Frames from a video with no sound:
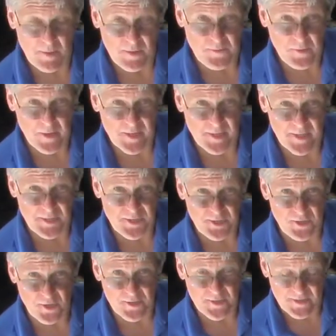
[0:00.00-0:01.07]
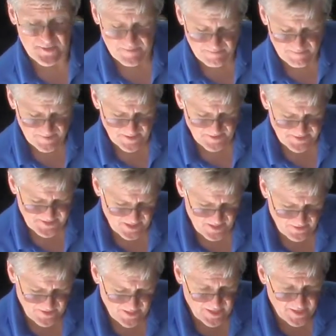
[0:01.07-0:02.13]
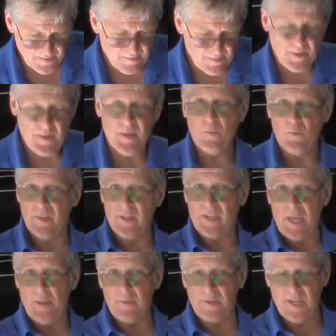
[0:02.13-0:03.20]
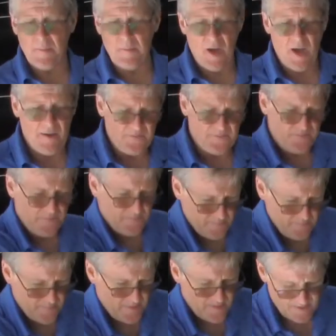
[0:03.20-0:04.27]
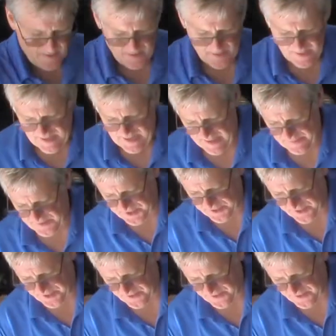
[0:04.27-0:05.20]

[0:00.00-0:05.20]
threaded insert in the tailgate where the cable came off. And this is a